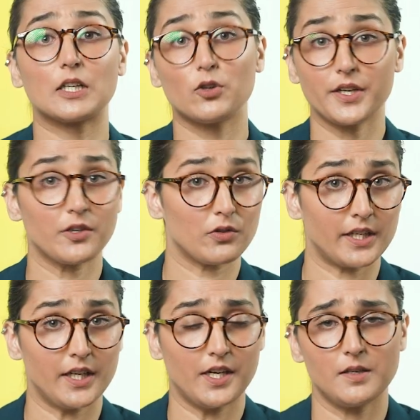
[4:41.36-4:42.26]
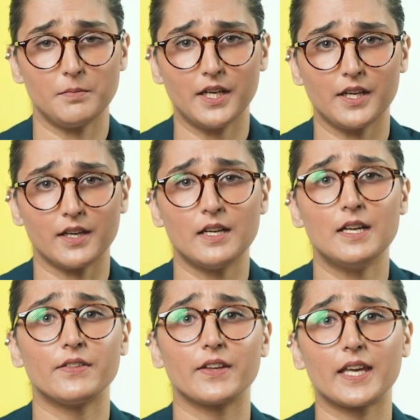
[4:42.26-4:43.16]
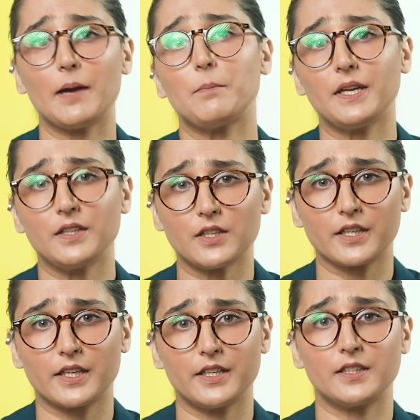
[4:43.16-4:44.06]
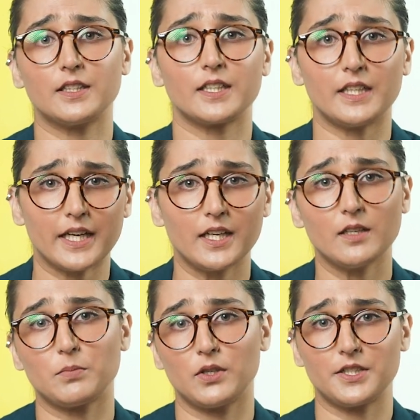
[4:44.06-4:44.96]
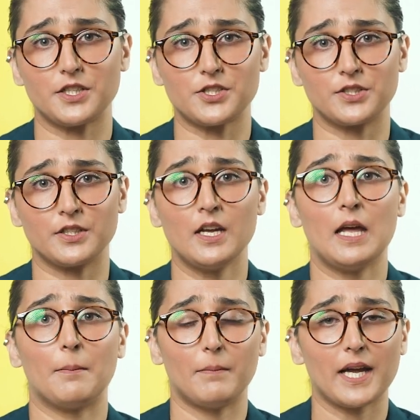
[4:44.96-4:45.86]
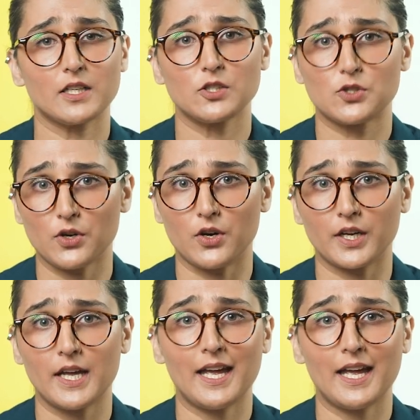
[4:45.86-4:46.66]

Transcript: According to Canadian media, the campaign targeted the Canadian politician Michael Chong